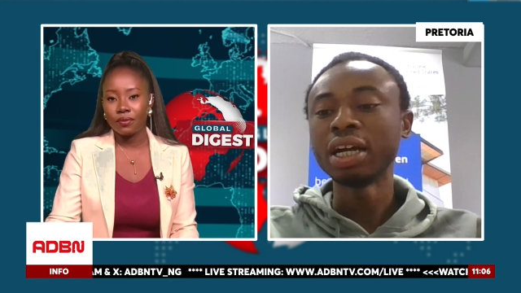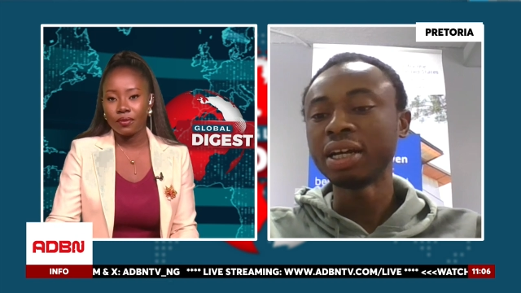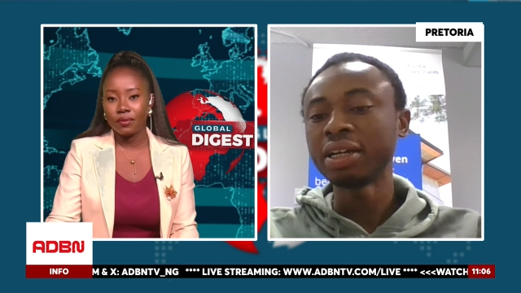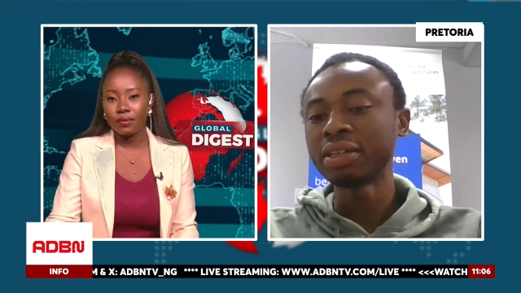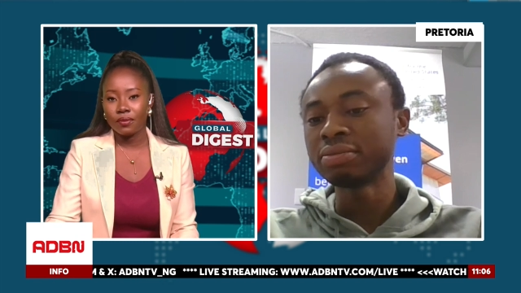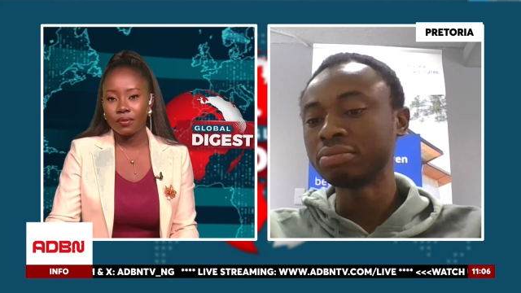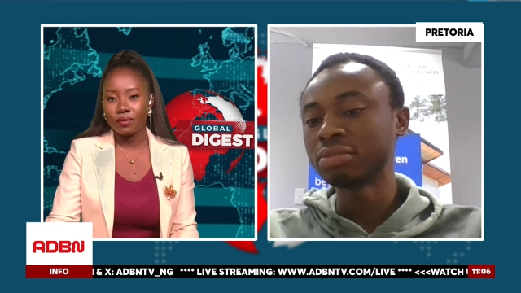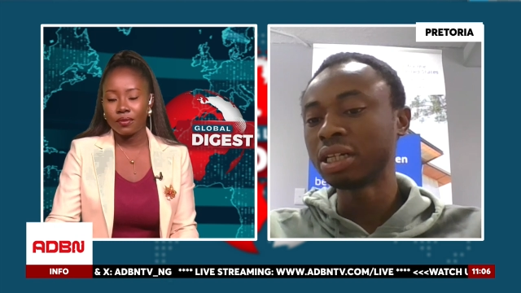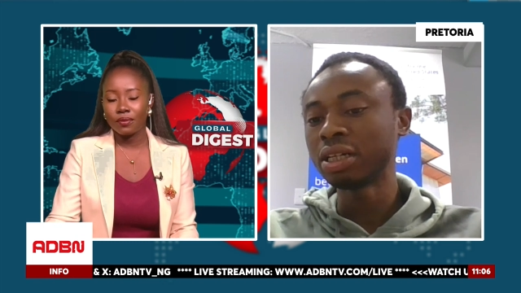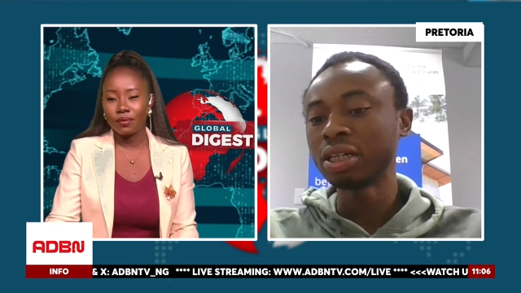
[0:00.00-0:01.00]
Speaker 1: Uh,
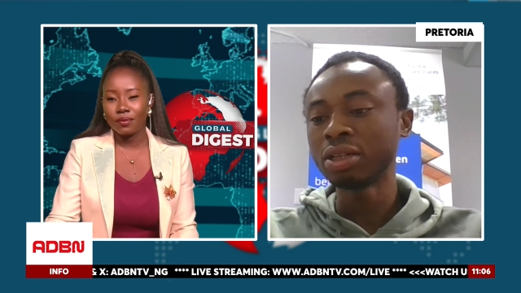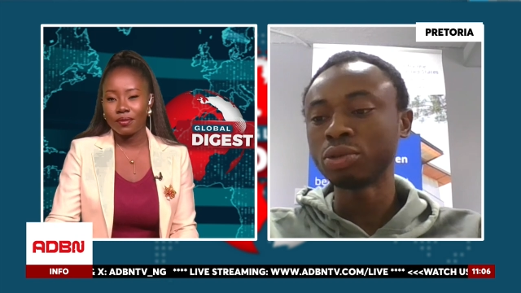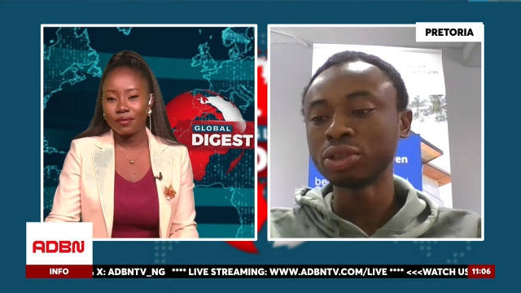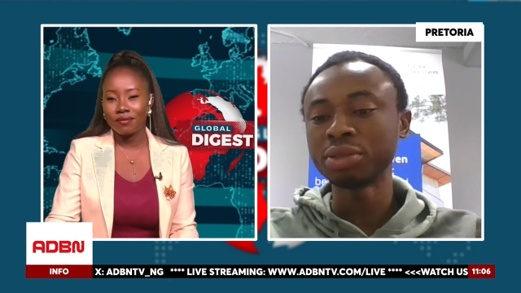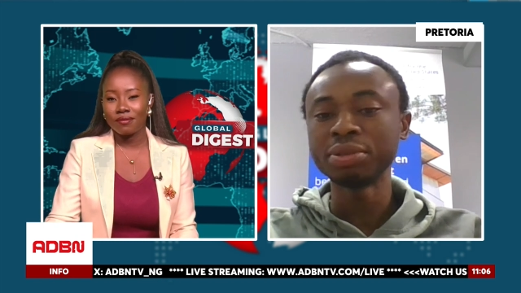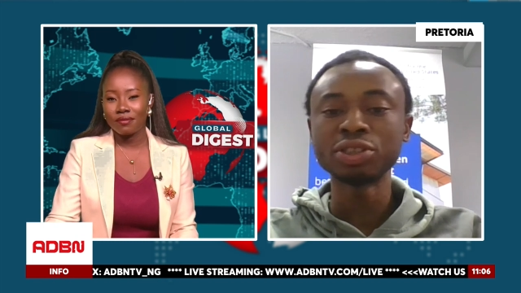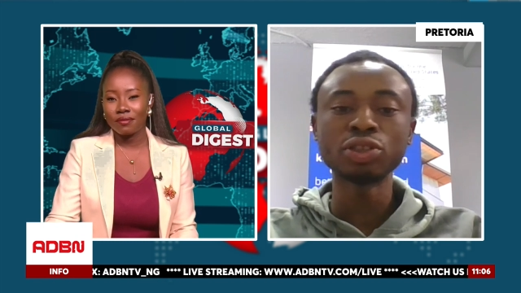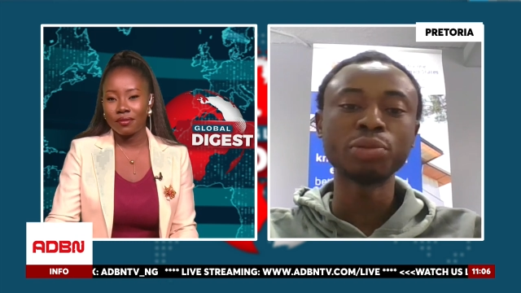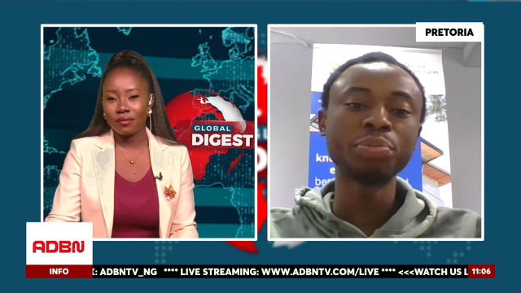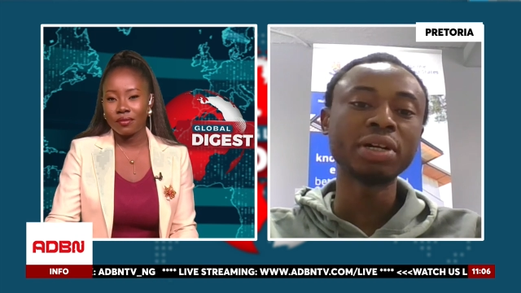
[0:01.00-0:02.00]
I was a
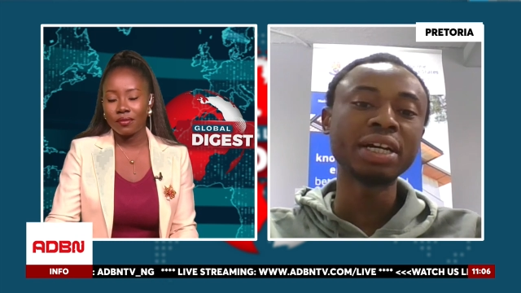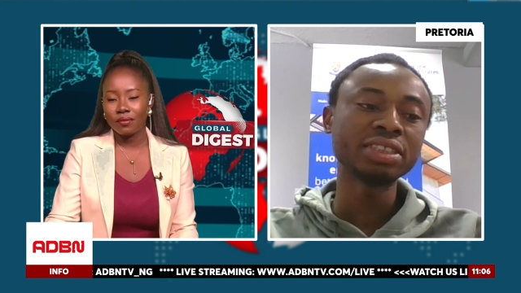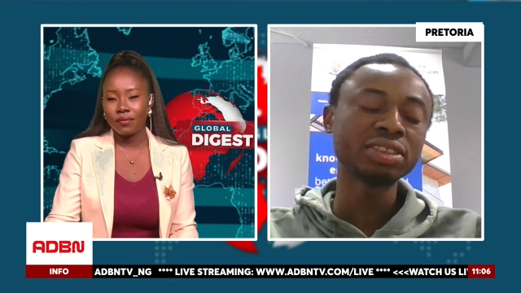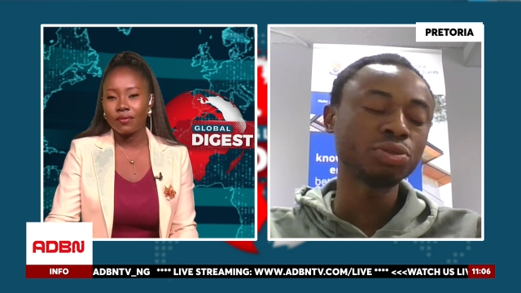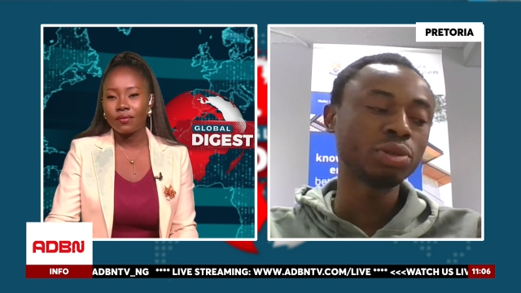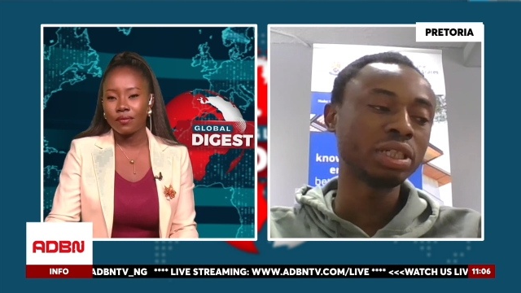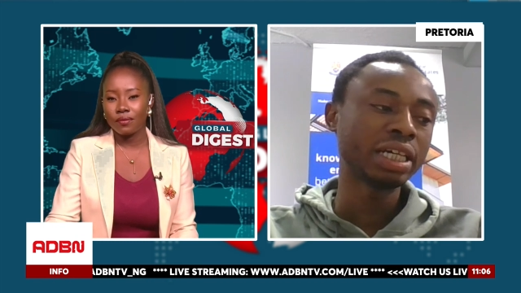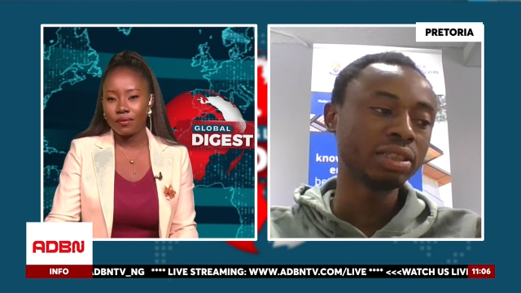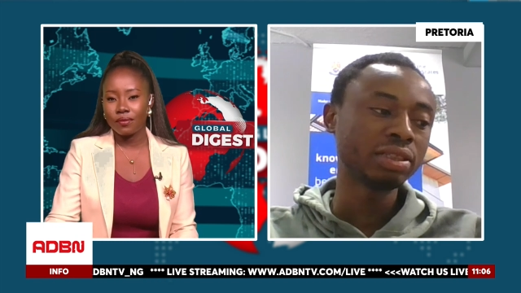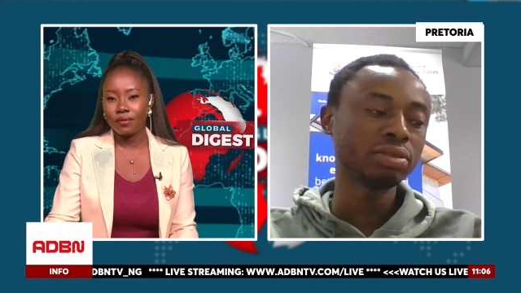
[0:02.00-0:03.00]
bit surprised
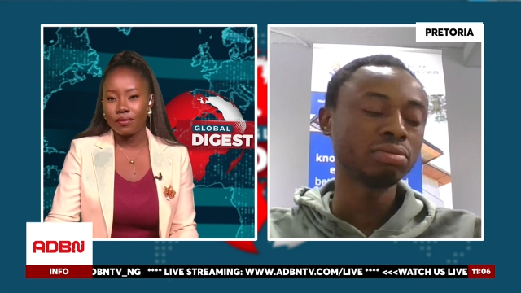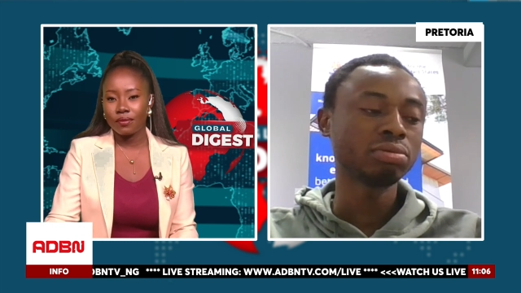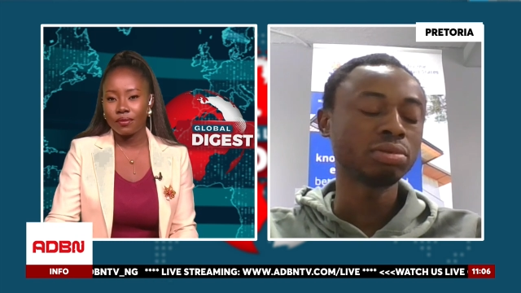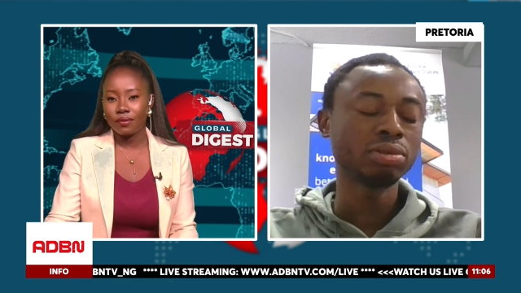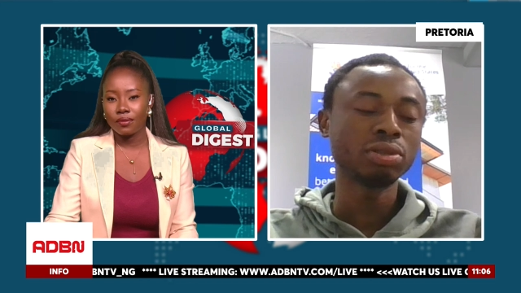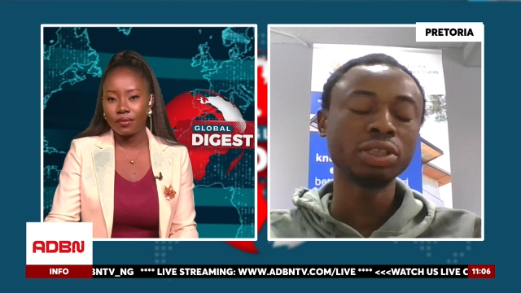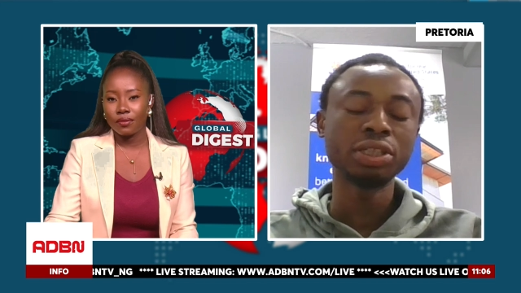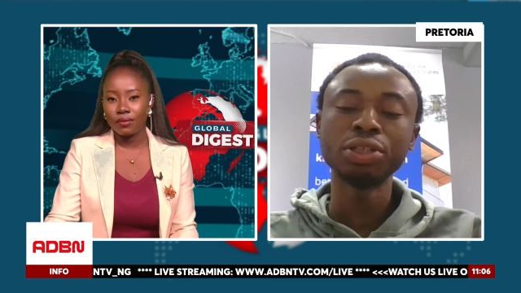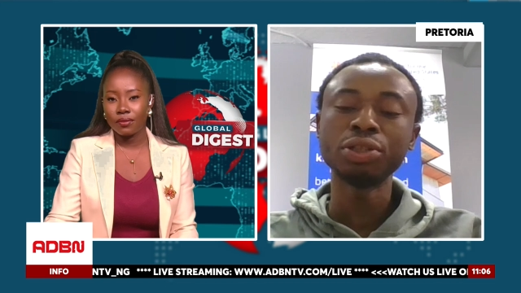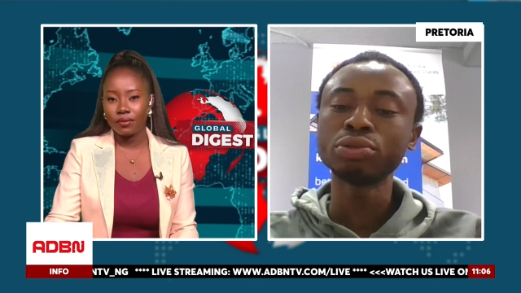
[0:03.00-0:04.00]
when I saw
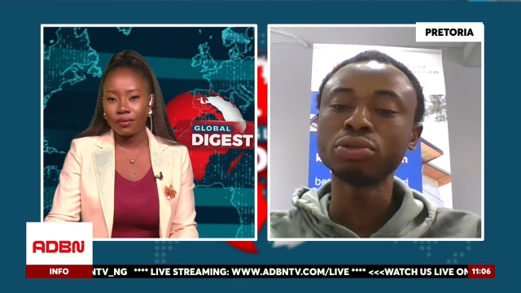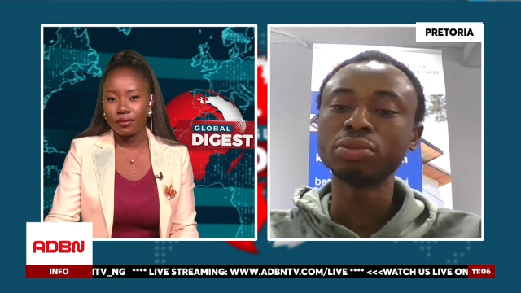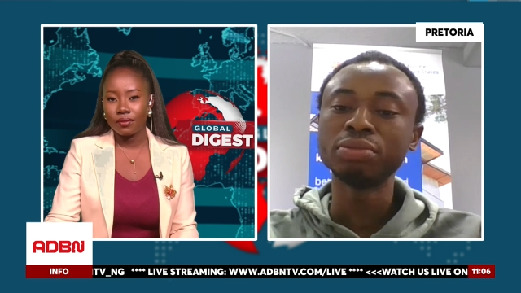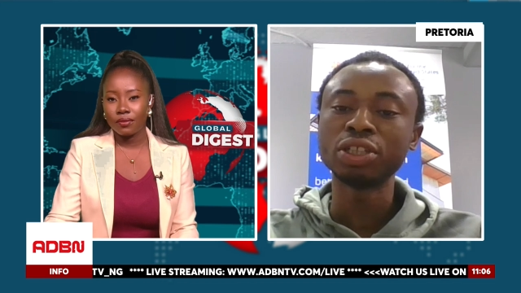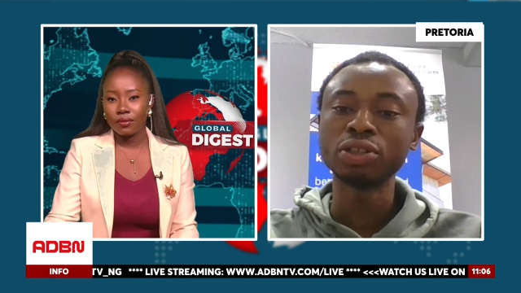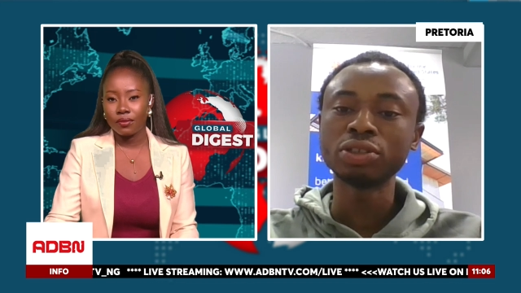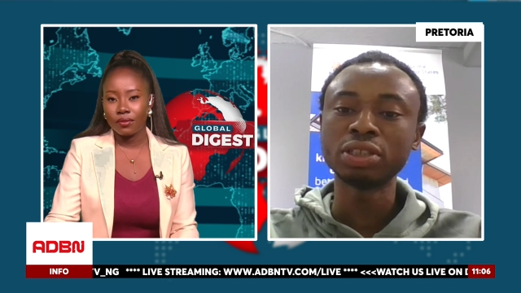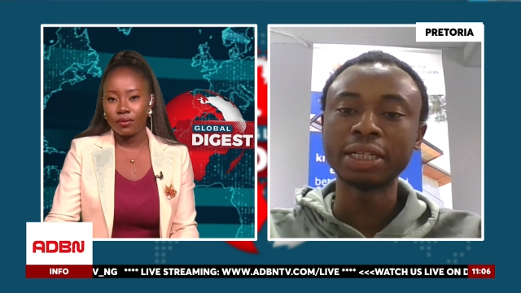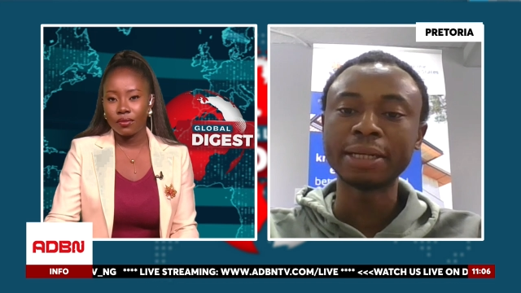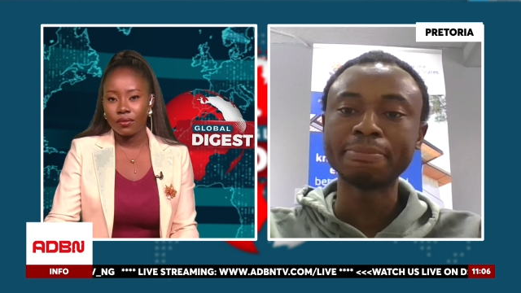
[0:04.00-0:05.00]
the news because